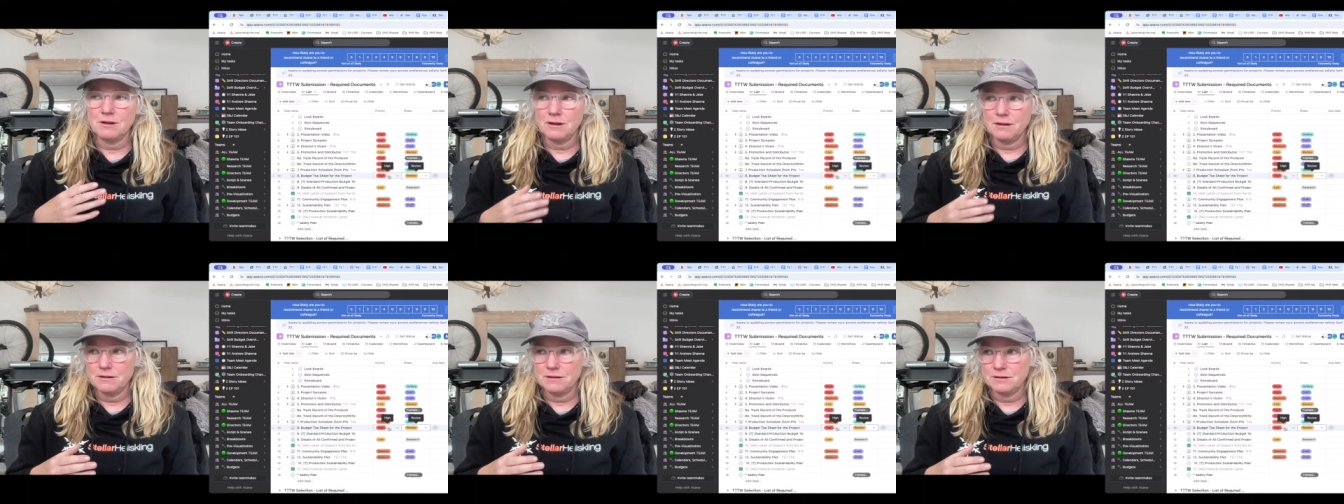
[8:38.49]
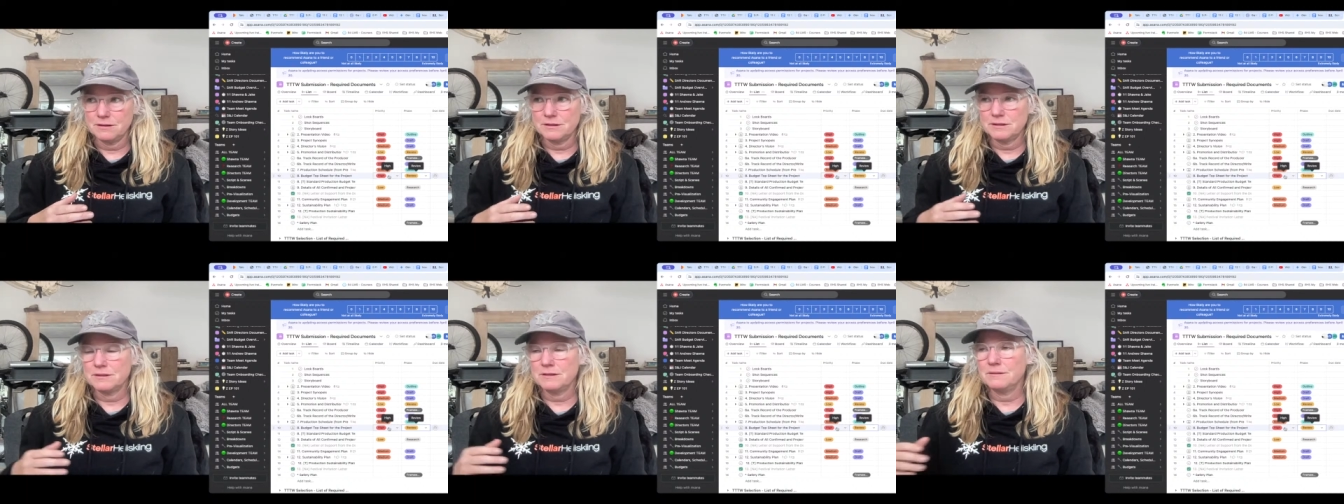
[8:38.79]

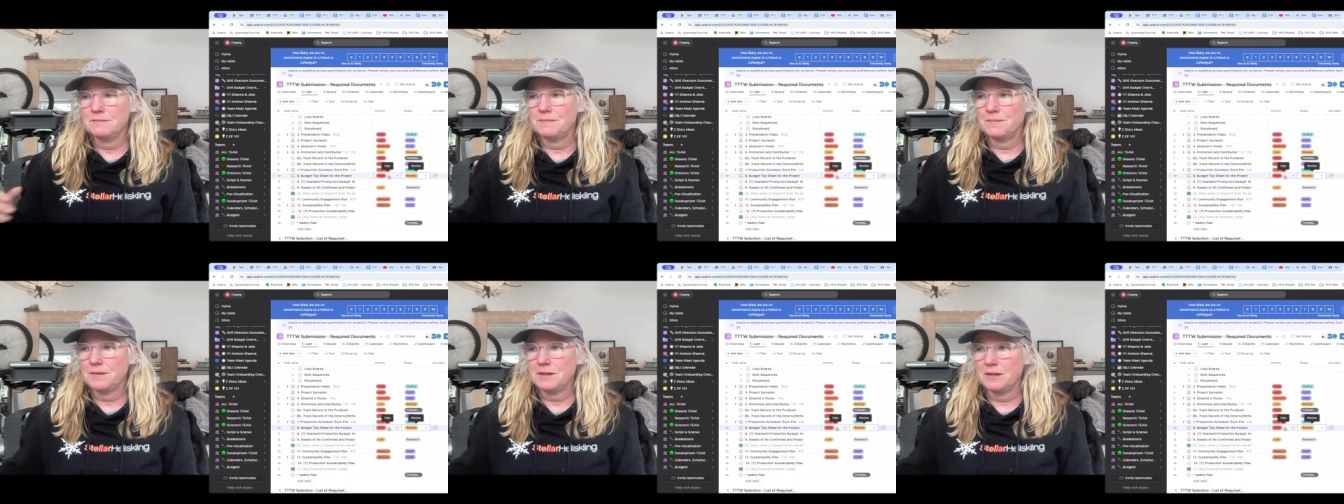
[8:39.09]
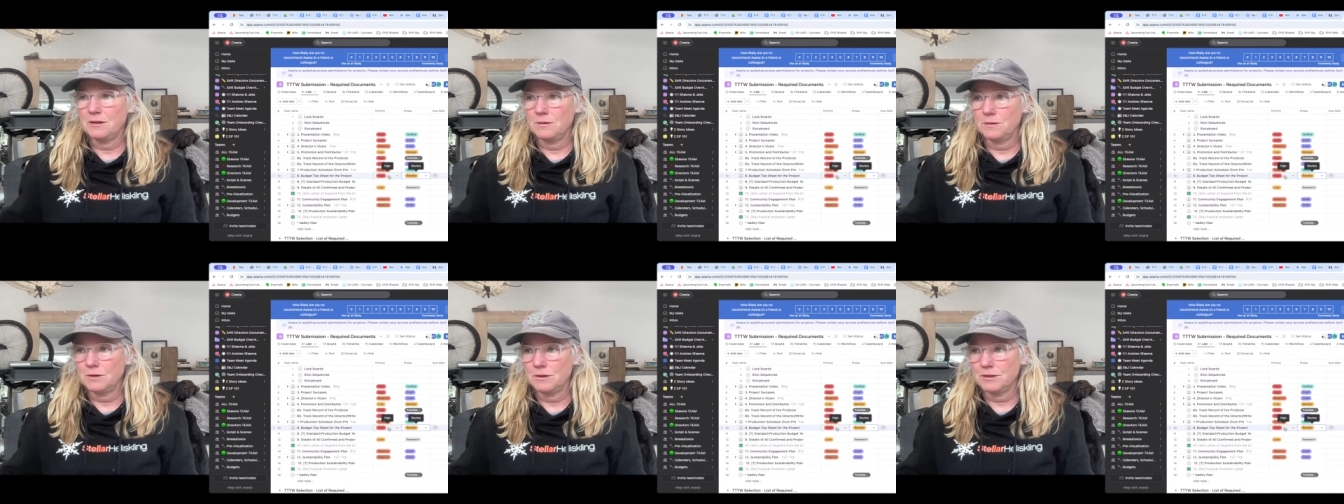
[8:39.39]
others
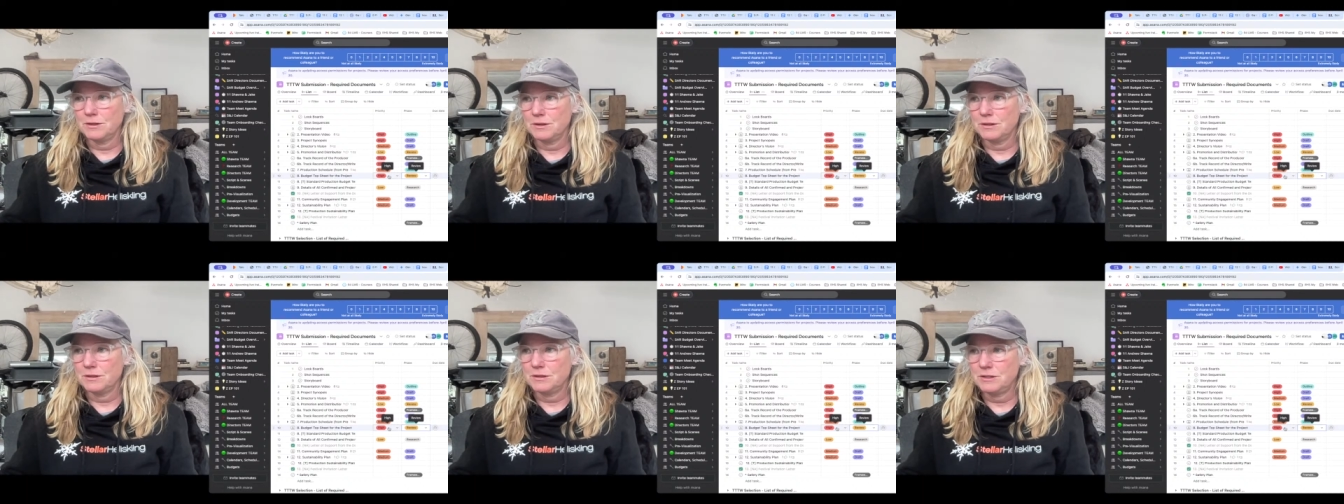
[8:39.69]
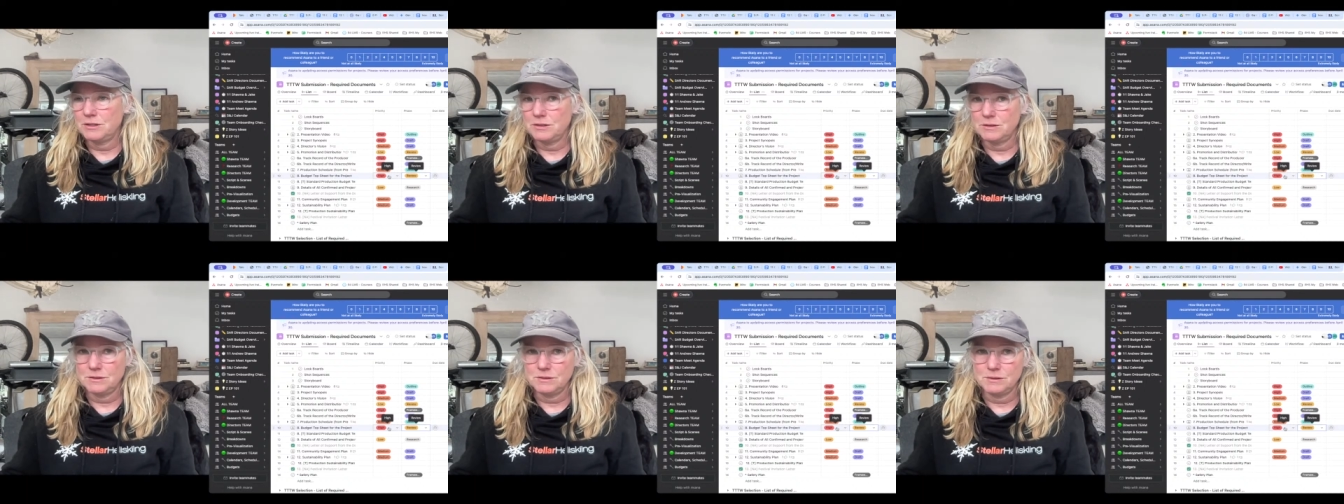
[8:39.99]
in order
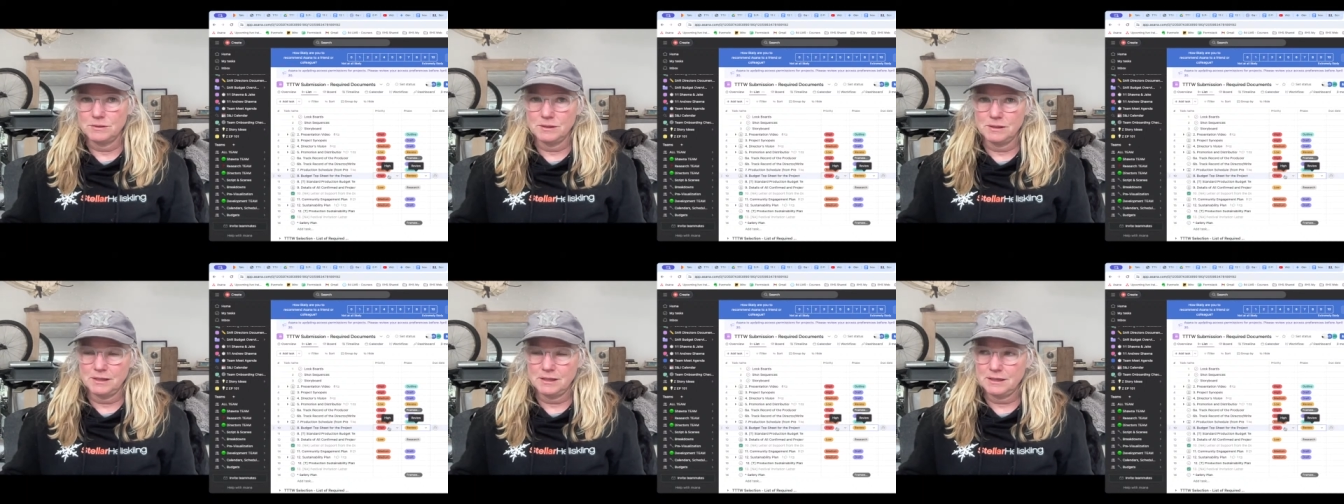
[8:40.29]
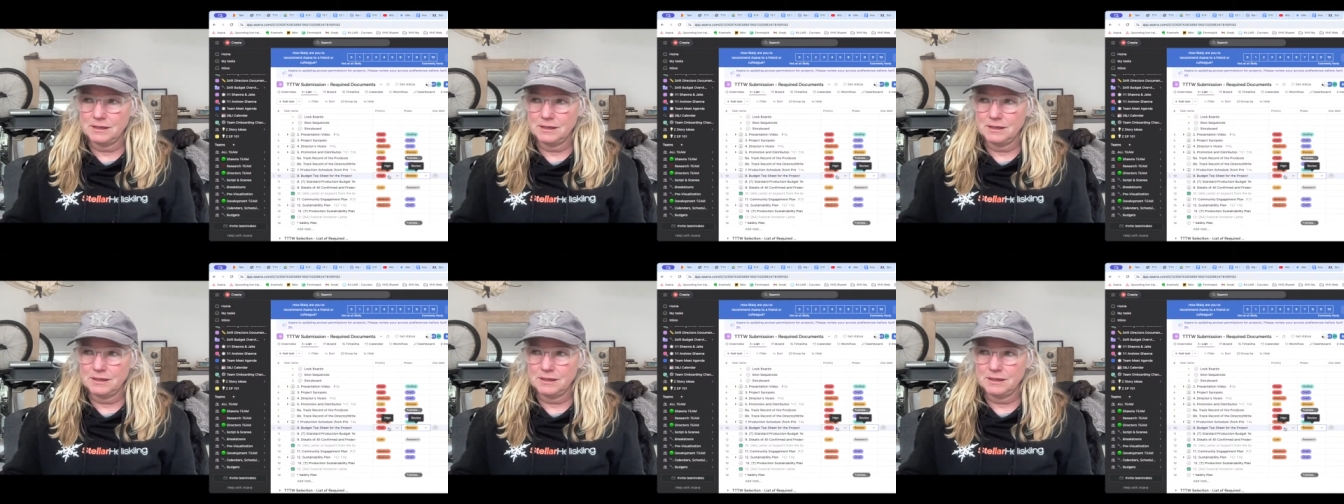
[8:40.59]
to